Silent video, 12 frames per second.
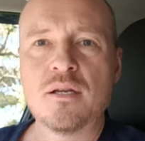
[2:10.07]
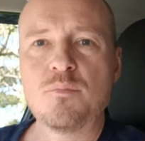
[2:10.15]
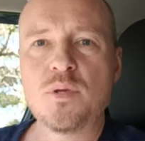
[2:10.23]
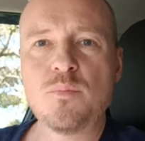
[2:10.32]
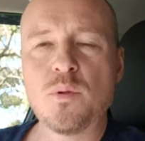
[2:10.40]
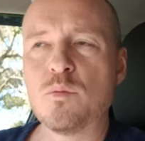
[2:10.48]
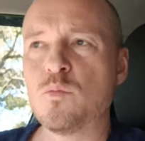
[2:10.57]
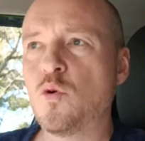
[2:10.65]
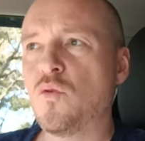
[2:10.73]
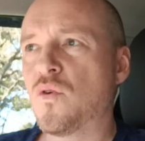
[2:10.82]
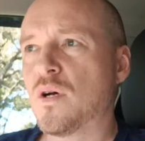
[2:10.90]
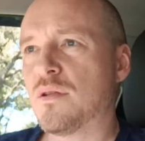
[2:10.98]
People
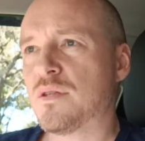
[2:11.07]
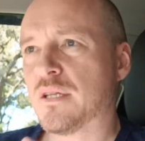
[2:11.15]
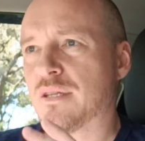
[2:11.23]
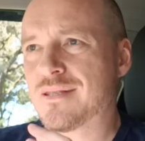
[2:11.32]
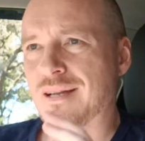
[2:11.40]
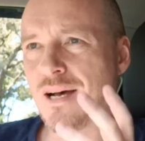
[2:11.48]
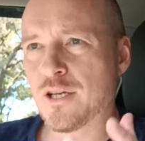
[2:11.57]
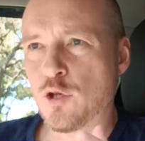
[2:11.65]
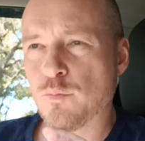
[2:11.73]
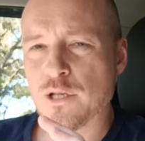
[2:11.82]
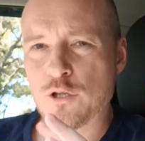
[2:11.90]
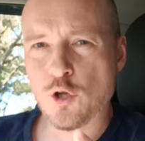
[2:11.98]
Mover, that is
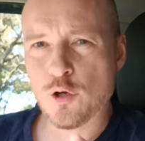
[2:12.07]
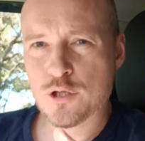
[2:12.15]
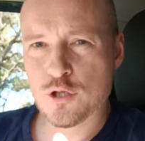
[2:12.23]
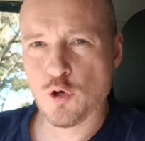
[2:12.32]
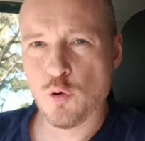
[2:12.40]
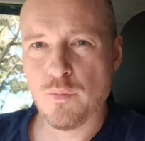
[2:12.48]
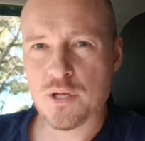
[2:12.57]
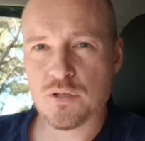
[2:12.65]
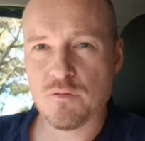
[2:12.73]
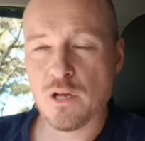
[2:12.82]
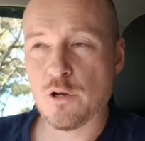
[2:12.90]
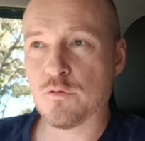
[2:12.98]
arguably not so much
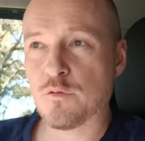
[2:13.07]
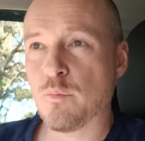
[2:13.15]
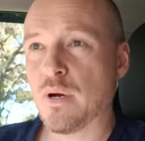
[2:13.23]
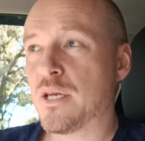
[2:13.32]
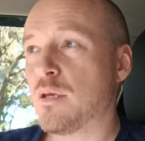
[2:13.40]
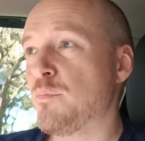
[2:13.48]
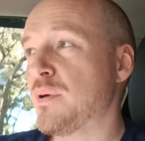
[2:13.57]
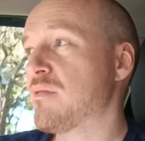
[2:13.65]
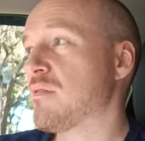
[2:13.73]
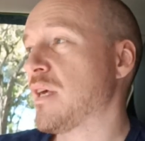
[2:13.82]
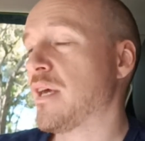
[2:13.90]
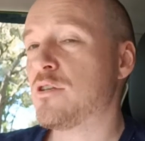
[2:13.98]
value for money, but
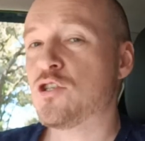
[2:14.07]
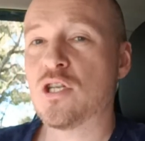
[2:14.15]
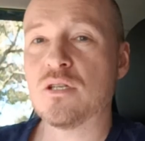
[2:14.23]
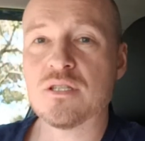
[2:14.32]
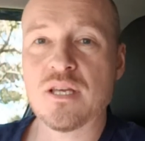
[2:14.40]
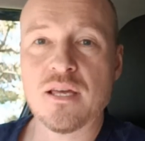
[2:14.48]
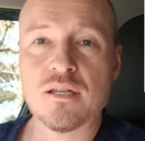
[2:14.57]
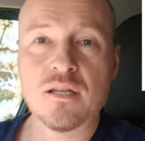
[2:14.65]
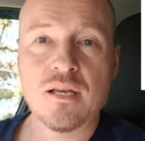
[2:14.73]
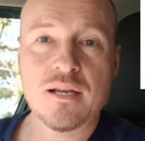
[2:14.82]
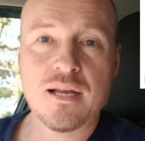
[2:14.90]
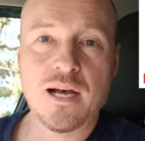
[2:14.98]
their G10
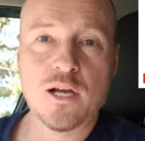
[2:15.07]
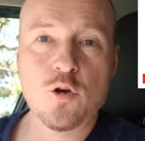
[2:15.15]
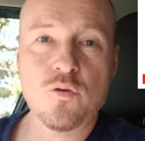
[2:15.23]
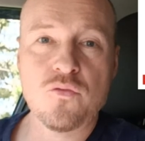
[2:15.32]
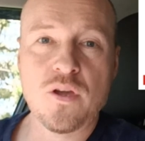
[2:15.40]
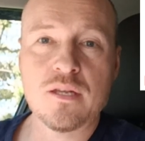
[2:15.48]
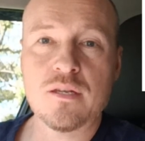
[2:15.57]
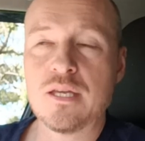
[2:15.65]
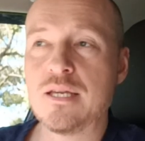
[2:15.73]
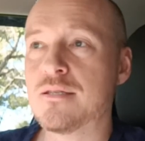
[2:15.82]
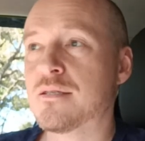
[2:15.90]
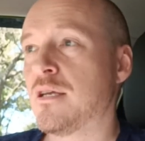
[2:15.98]
cargo van
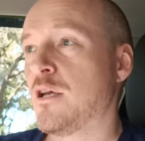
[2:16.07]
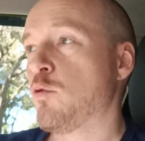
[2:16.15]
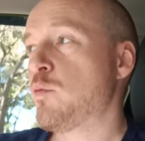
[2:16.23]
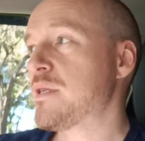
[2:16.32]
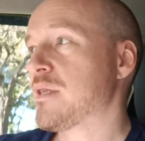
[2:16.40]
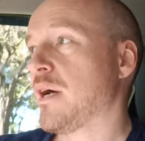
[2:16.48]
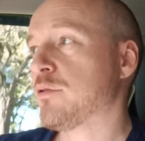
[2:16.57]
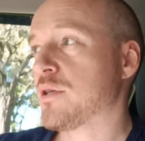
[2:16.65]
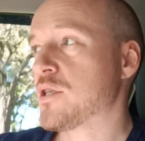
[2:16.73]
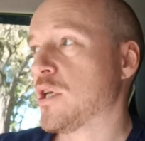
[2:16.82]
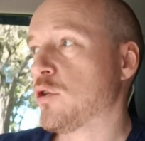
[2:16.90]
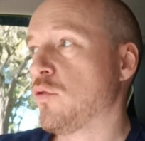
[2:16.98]
is without a
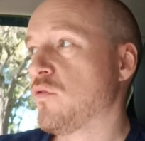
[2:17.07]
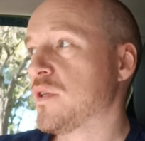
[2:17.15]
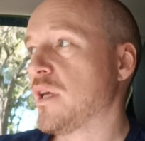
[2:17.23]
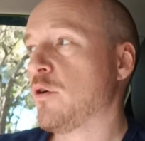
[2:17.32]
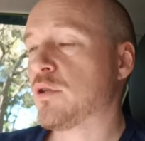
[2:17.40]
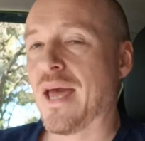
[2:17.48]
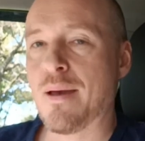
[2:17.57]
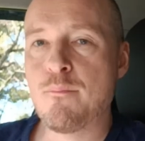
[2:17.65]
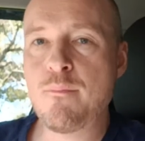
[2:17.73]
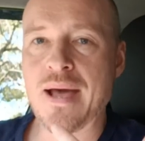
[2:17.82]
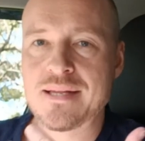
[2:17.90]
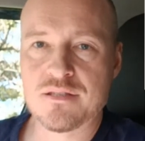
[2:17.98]
shadow of a doubt a
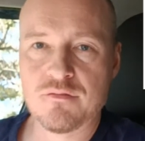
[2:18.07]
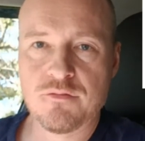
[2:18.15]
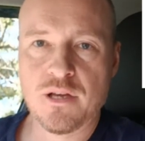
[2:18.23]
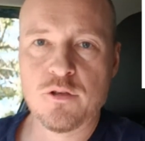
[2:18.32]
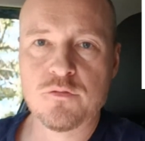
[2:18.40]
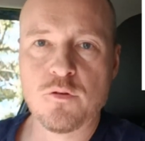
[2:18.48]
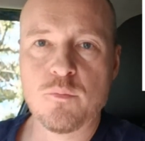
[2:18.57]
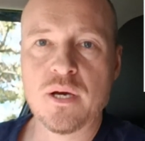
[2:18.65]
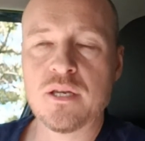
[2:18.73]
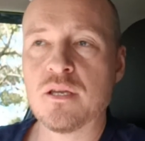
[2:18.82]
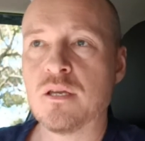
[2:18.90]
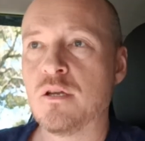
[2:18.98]
massive value for
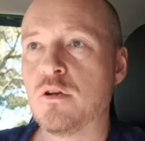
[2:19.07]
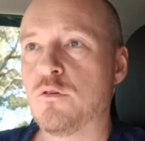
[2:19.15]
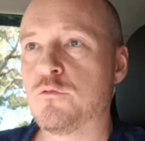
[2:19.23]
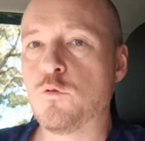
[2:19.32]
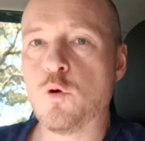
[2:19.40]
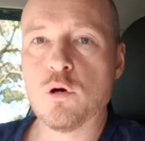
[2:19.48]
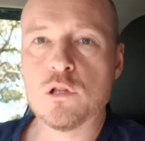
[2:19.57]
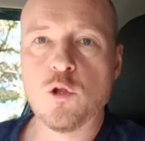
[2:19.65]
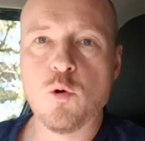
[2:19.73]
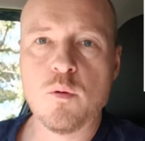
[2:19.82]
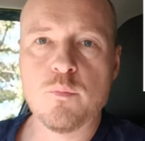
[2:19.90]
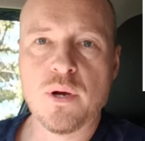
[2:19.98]
money for
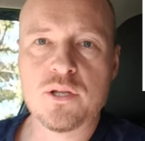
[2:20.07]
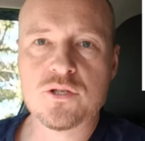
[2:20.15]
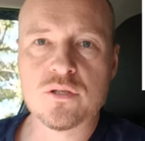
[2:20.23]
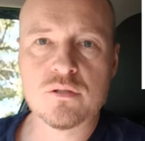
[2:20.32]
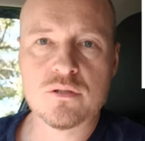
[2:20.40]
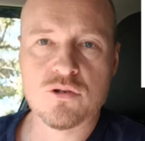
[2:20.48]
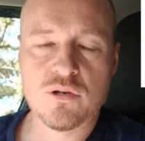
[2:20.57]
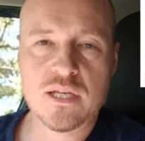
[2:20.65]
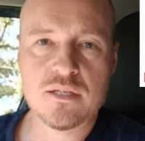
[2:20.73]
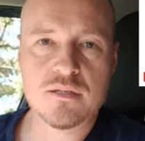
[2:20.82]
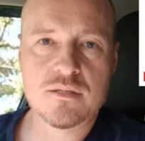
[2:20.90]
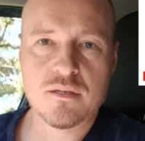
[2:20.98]
lower budget
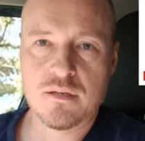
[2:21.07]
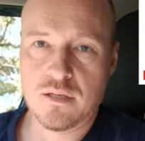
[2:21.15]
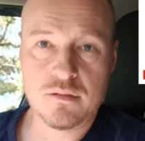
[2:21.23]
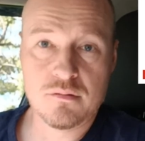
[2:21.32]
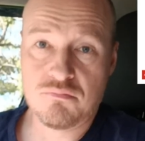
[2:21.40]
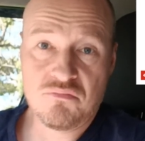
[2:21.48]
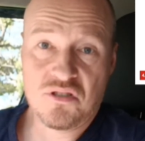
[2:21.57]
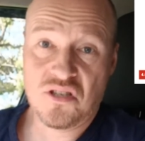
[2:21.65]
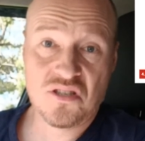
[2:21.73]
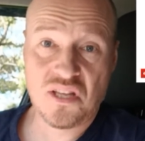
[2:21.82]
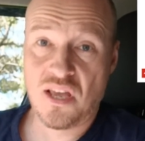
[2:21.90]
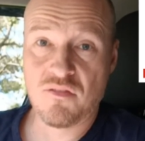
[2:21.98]
tradies and
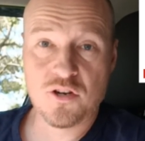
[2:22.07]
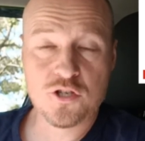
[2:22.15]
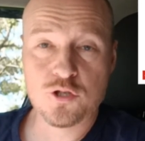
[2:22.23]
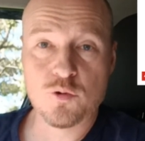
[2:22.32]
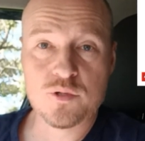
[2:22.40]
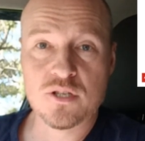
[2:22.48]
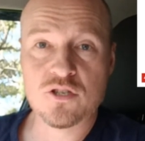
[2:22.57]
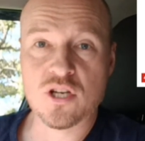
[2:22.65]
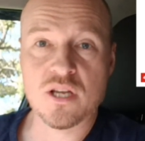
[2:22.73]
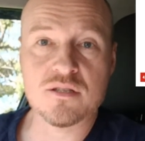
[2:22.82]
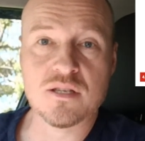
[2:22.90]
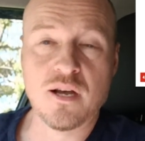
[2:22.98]
just average Joes and
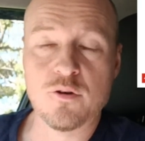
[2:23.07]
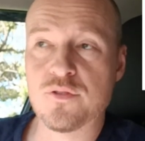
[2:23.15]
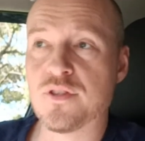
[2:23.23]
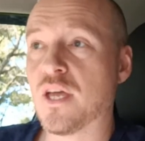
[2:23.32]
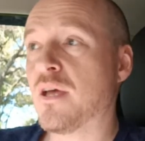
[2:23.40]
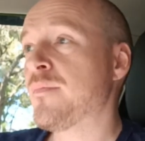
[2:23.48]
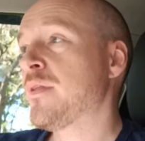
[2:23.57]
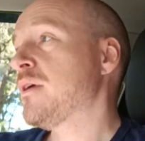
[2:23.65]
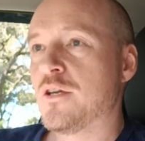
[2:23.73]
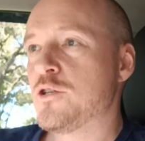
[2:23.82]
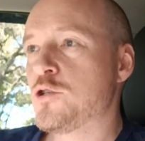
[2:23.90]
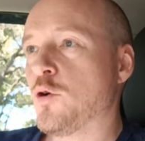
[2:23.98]
Janes out there.
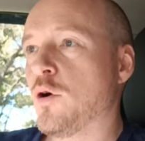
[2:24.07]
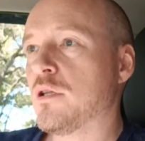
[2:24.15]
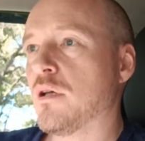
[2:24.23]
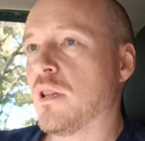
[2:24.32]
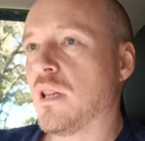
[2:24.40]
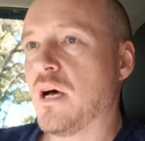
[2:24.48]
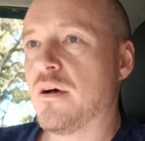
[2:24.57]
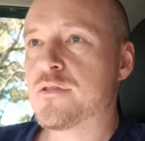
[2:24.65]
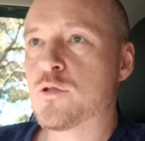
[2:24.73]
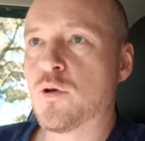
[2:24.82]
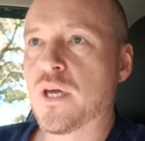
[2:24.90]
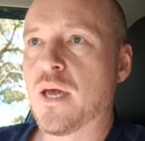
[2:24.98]
John loves
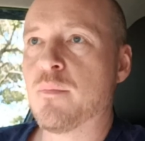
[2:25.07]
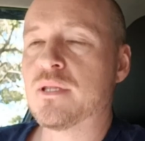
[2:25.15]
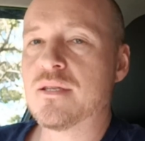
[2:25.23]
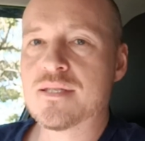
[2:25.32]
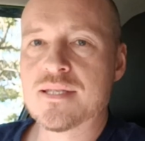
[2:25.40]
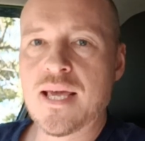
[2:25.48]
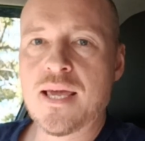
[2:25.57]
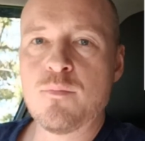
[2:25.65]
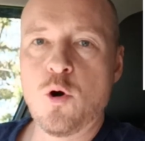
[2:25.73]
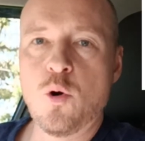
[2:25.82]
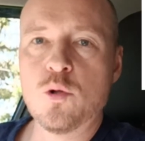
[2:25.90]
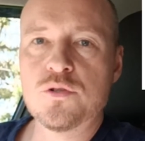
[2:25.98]
to hammer the same
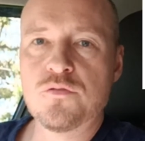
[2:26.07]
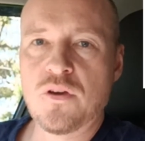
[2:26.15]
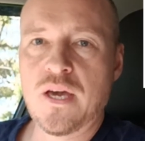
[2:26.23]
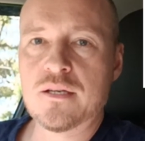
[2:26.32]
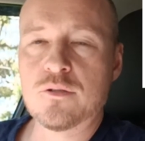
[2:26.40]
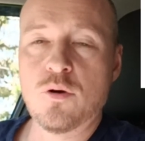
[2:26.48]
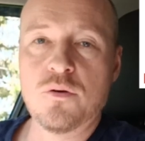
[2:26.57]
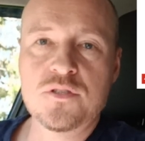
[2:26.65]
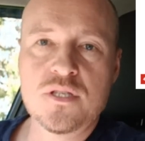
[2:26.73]
old fact of